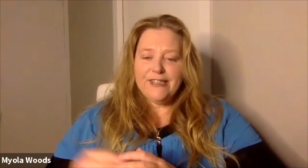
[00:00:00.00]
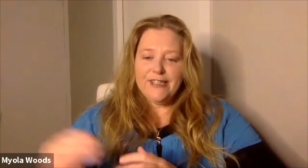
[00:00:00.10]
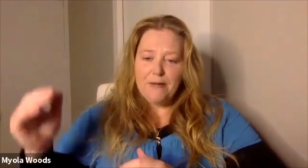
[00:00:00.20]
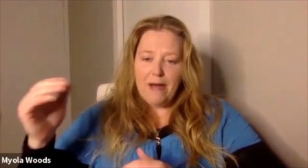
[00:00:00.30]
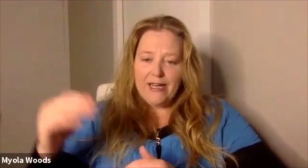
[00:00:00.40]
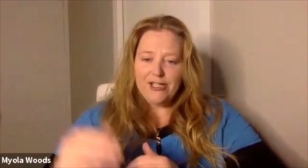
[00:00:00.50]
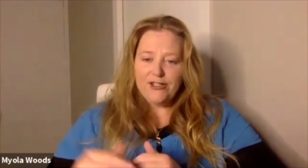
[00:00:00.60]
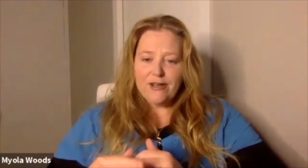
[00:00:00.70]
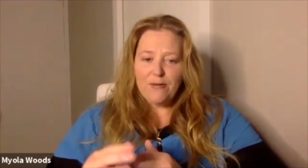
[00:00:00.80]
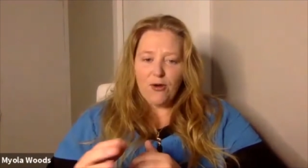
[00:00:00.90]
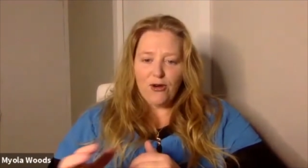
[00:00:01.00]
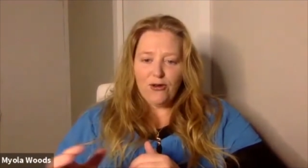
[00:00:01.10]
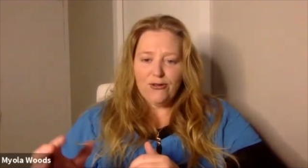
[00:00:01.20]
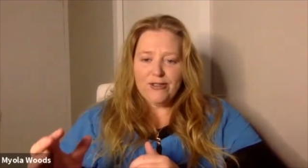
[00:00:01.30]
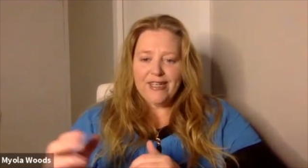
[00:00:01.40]
in the mainstream
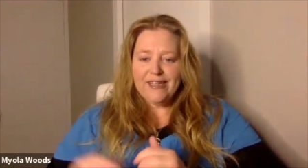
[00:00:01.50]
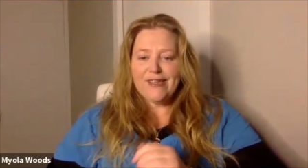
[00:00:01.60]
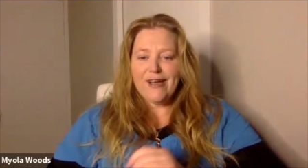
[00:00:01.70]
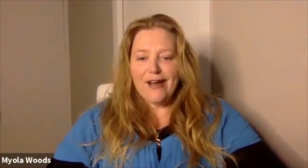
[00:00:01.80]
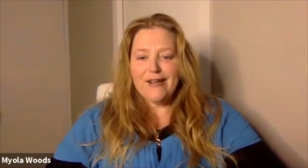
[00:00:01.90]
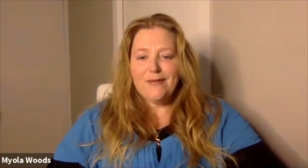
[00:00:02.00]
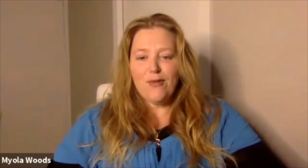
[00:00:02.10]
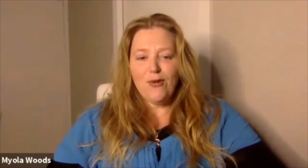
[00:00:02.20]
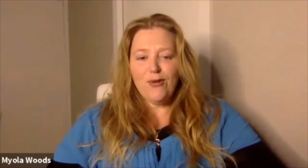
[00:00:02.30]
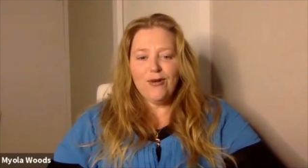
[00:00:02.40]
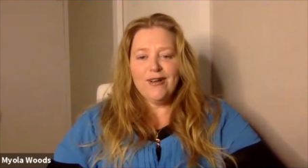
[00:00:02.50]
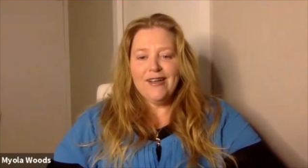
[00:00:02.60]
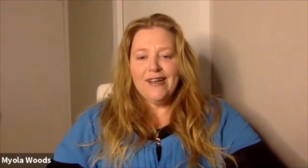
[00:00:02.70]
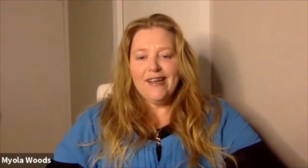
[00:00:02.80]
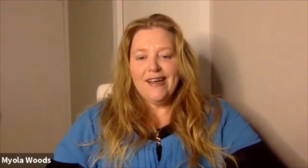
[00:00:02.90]
world is kind of more
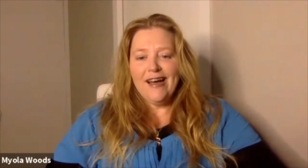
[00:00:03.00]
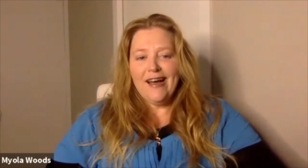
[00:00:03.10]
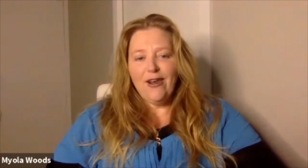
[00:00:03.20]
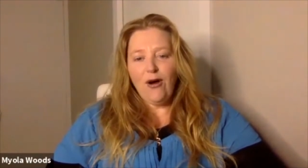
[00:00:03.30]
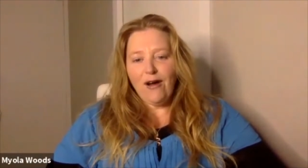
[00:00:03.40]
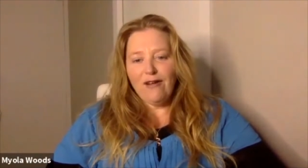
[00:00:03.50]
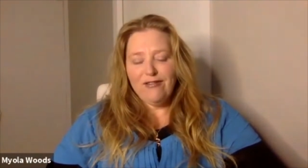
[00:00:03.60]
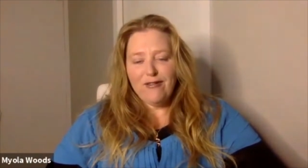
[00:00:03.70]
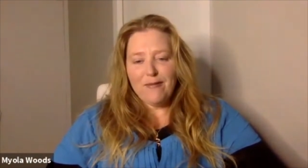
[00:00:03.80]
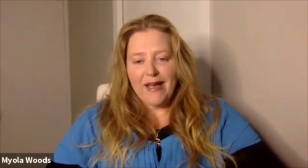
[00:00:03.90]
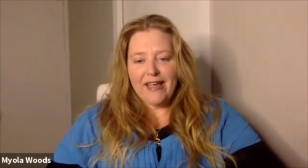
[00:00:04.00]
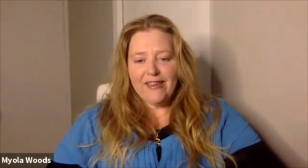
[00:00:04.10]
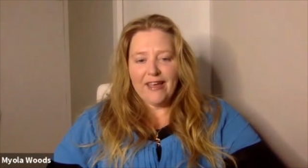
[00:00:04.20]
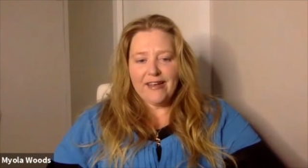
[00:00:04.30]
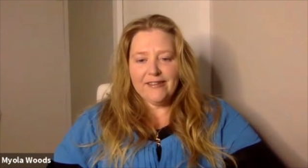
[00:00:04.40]
alive for me
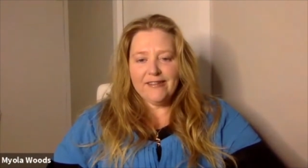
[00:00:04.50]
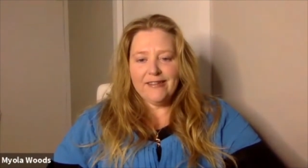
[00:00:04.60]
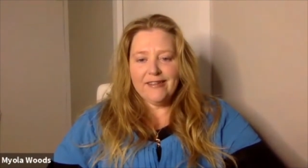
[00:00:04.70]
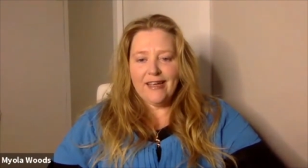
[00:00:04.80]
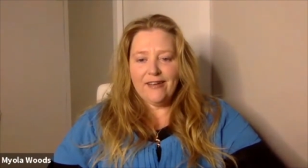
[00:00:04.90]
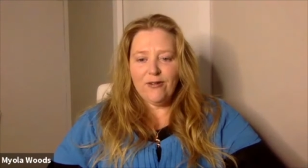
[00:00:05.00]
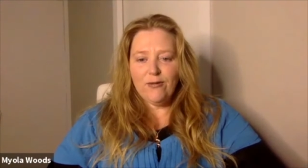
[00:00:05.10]
than if it.